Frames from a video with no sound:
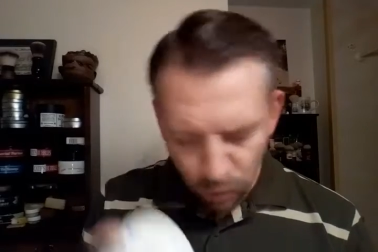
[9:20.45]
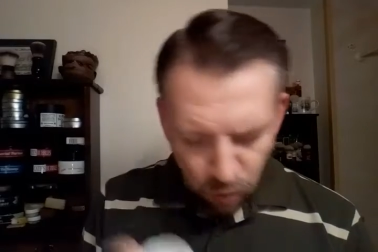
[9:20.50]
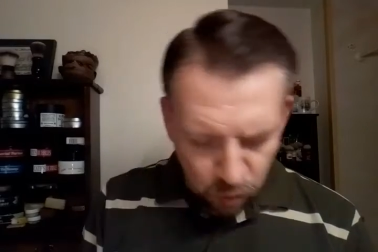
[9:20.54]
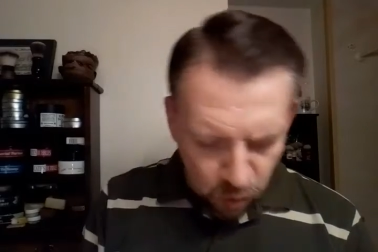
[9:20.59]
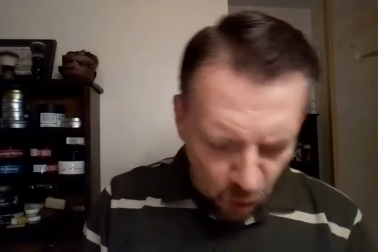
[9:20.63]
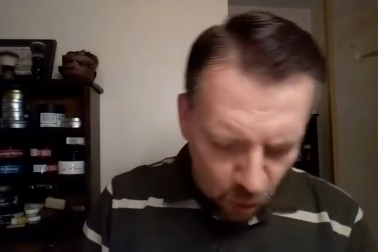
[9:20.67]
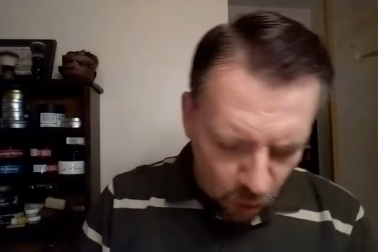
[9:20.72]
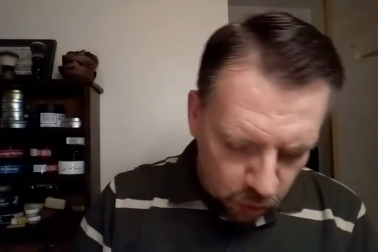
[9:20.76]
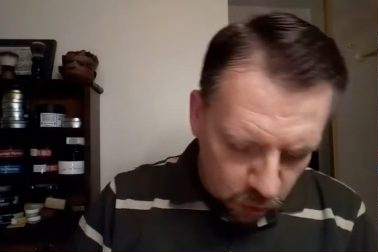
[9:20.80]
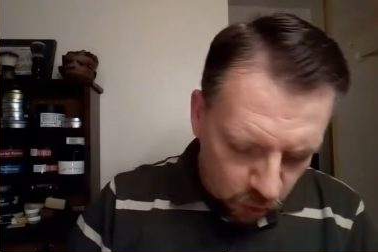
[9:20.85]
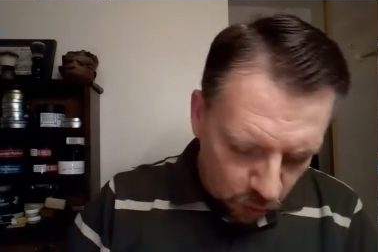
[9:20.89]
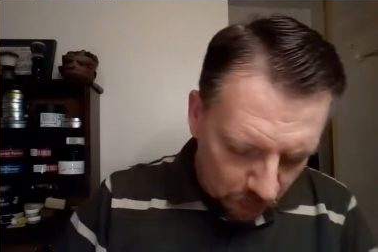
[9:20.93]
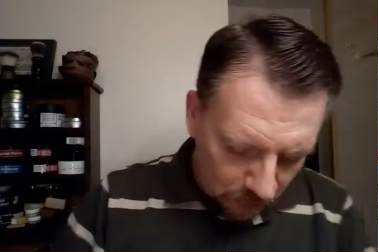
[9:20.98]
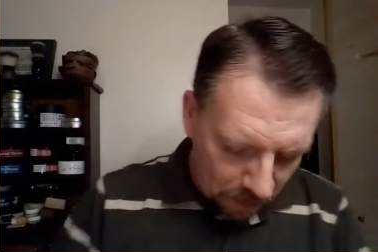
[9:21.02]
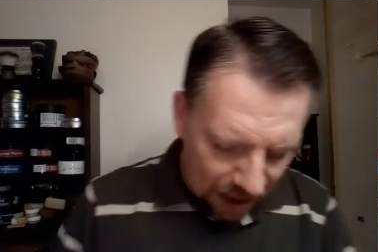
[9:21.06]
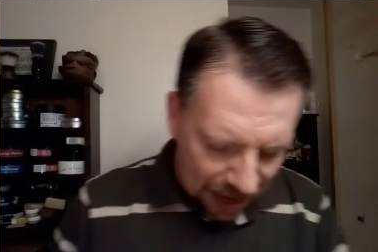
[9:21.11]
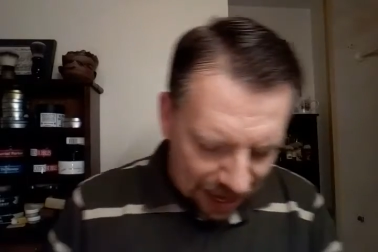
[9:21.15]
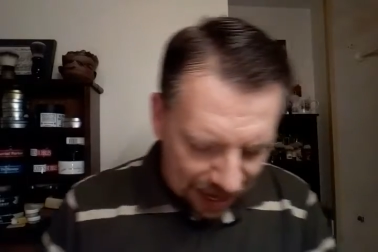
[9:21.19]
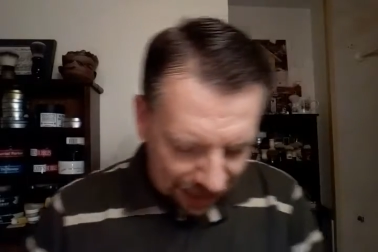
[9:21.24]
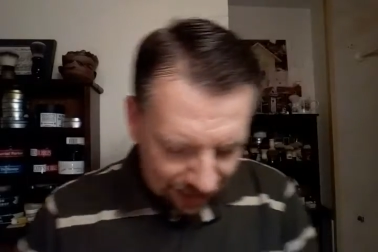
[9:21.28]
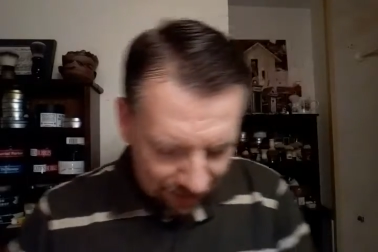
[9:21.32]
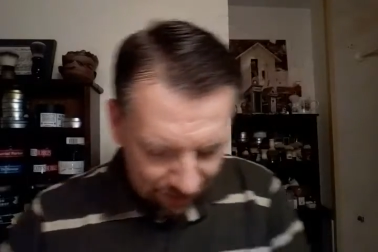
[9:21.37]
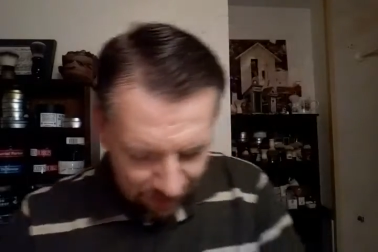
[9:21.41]
Whew,
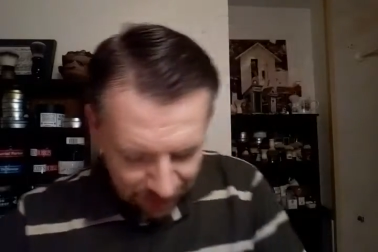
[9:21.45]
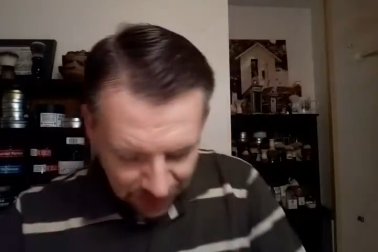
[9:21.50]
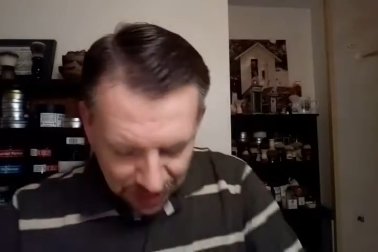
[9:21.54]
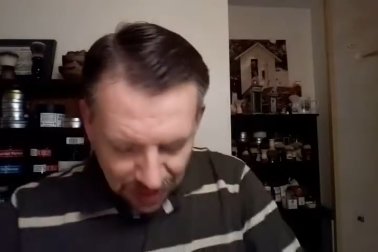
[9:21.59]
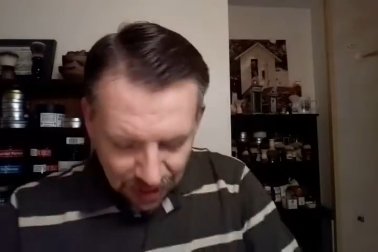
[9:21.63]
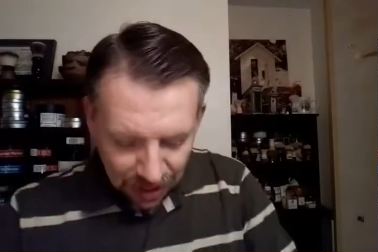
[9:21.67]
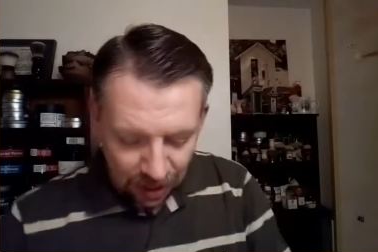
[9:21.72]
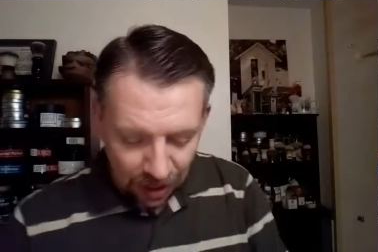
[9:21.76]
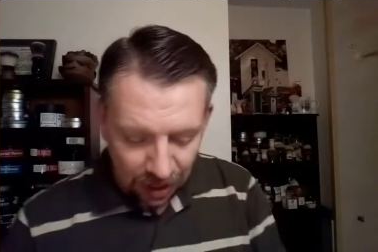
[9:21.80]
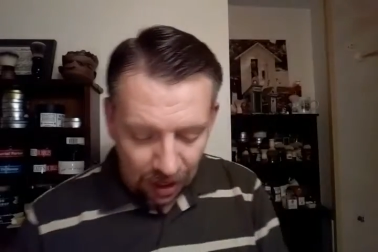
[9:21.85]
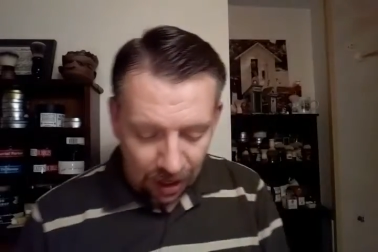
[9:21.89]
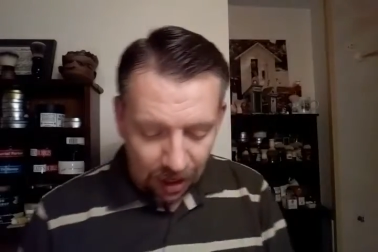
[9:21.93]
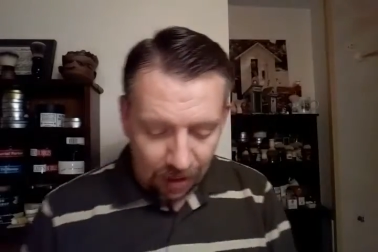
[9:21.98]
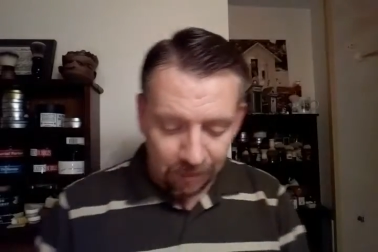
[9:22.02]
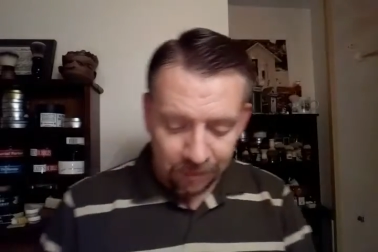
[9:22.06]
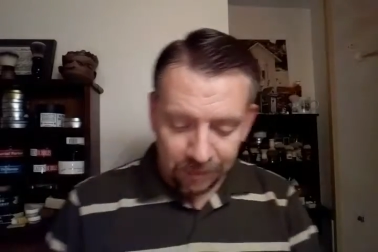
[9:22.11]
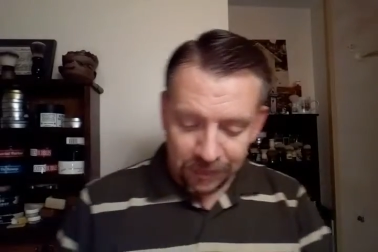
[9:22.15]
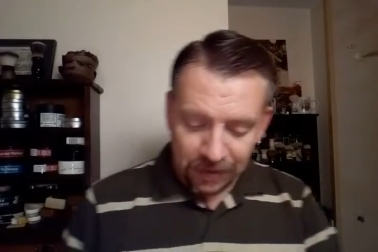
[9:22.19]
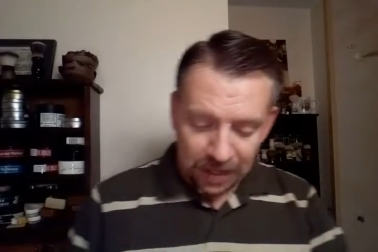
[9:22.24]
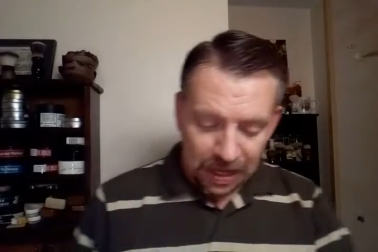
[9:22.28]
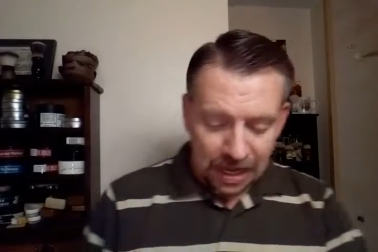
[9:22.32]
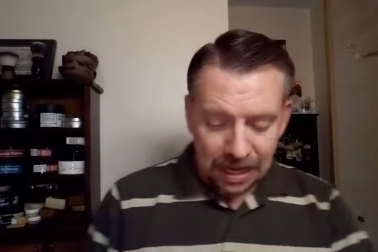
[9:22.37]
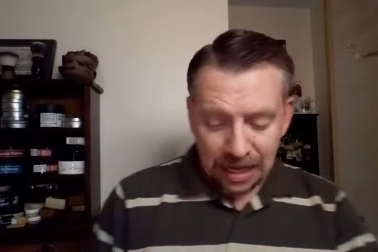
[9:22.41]
man.
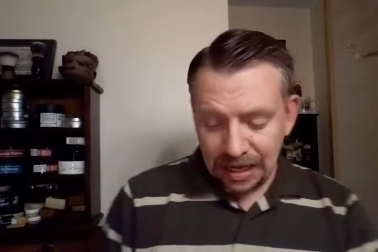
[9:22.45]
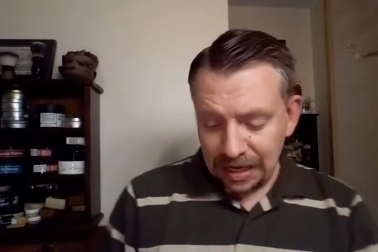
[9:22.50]
I'm